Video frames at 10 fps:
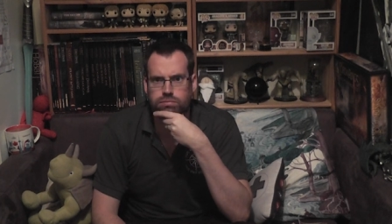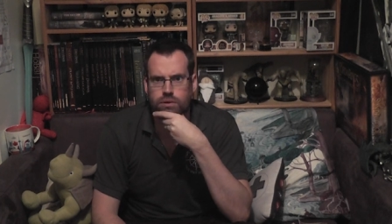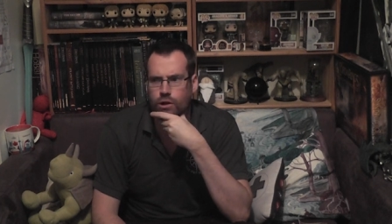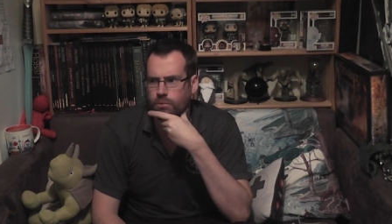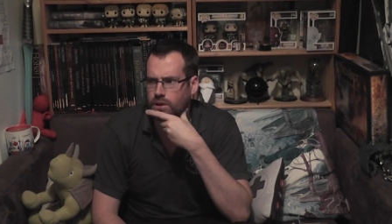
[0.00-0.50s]

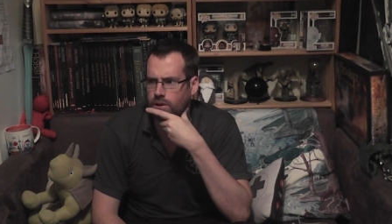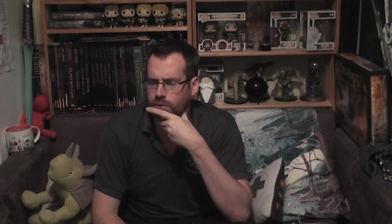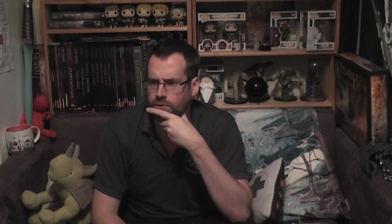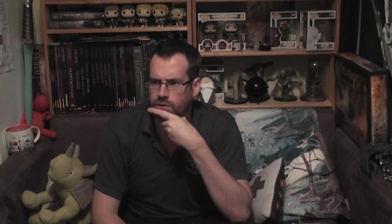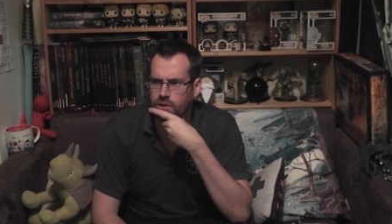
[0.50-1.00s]
Hobby,
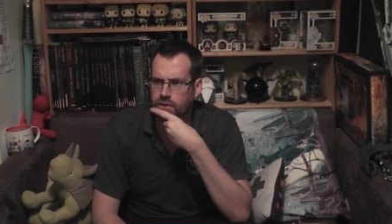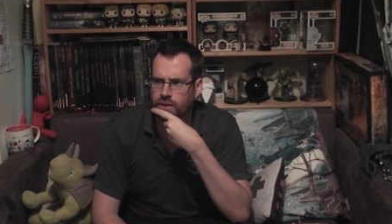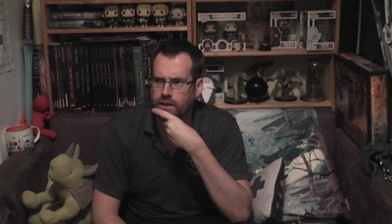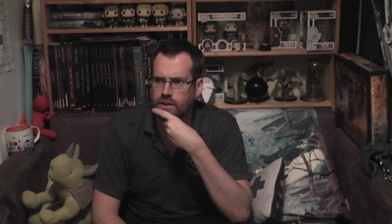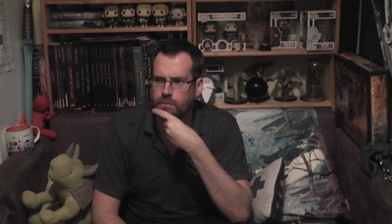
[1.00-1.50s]
I'm just trying to
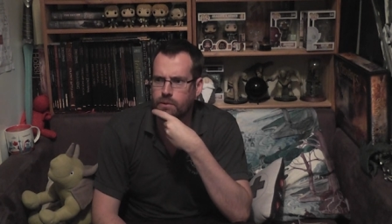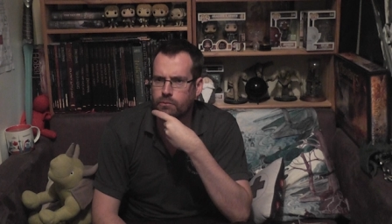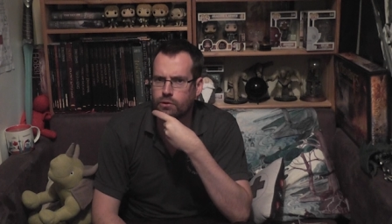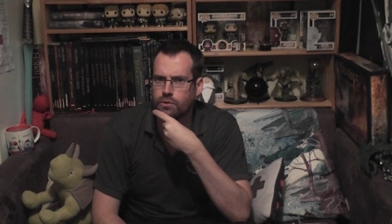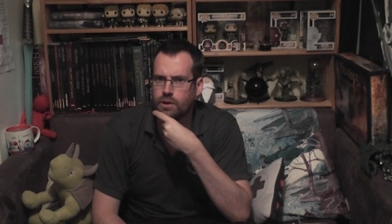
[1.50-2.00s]
think, I'm,
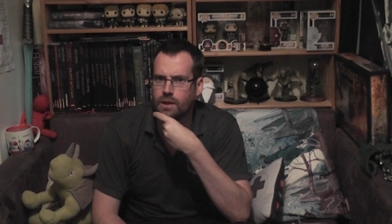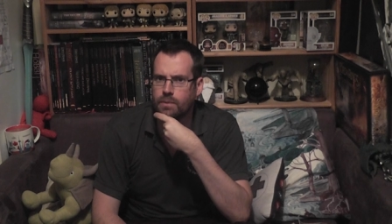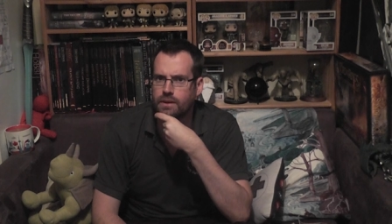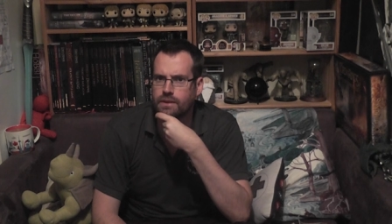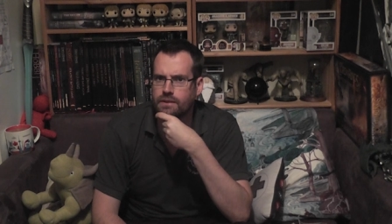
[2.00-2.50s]
I'm, recording a
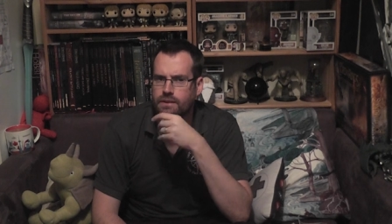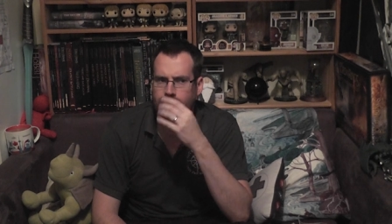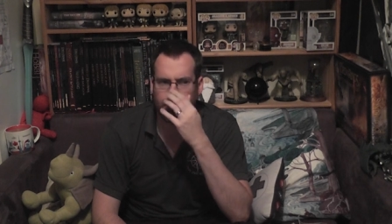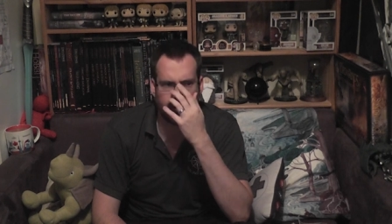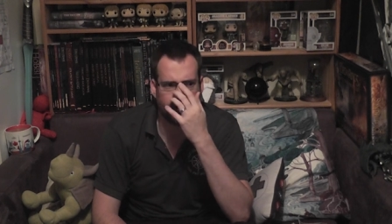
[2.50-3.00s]
couple of these at the
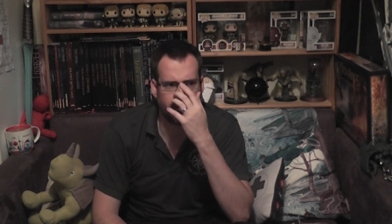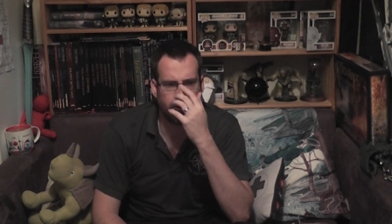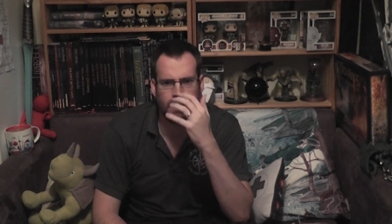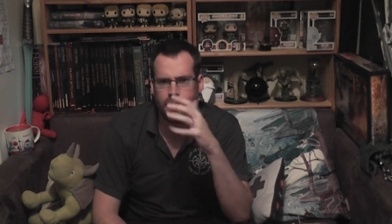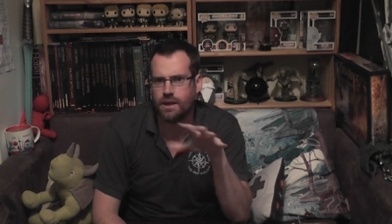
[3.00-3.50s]
same time,
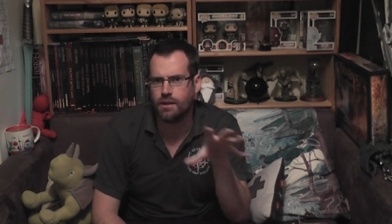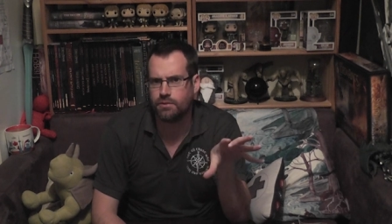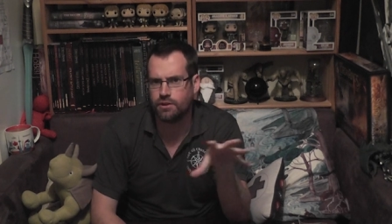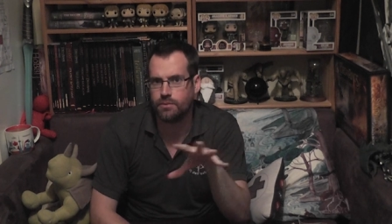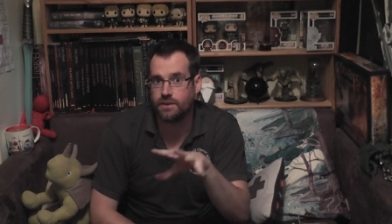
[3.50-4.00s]
sorry. I
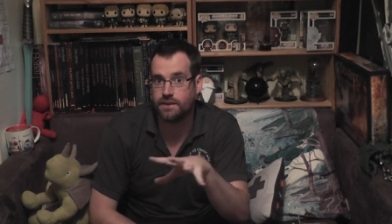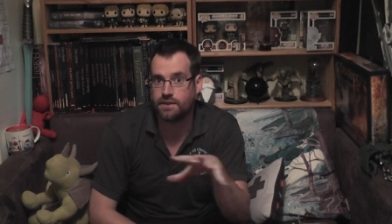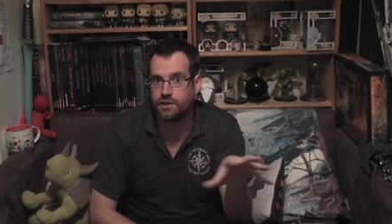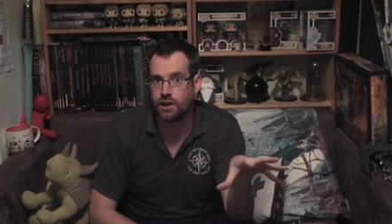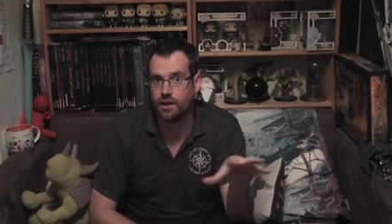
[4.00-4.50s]
presume this
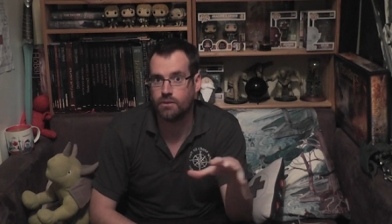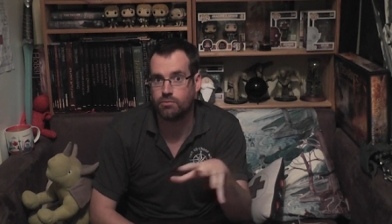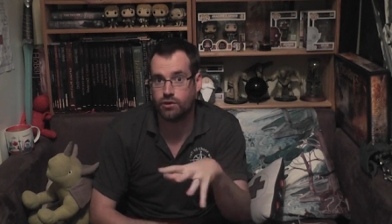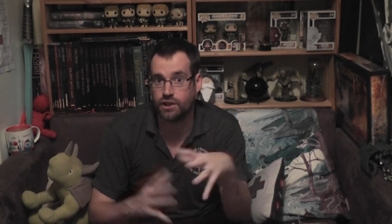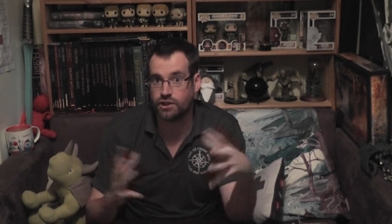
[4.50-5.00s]
is Shire
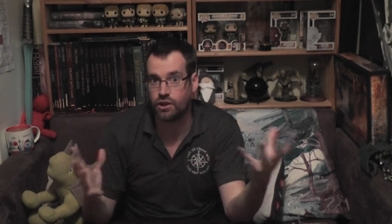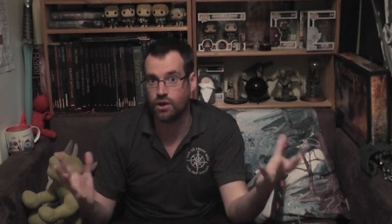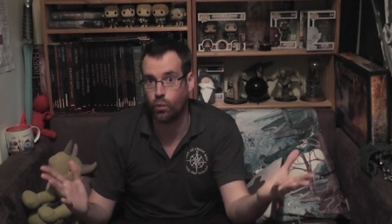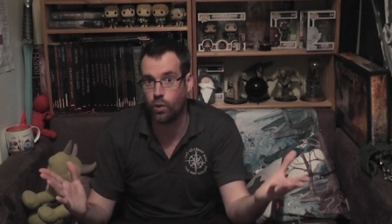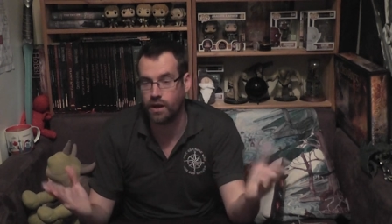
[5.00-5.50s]
Project
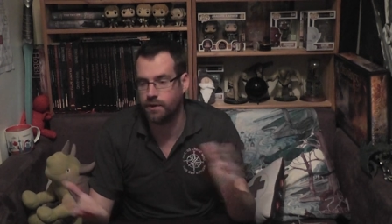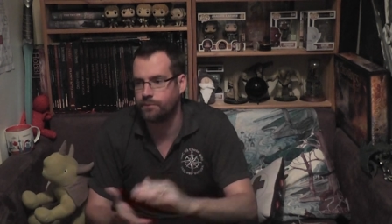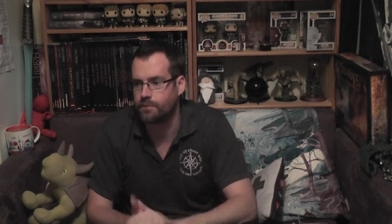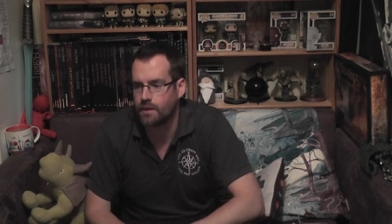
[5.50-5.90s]
Shire 1.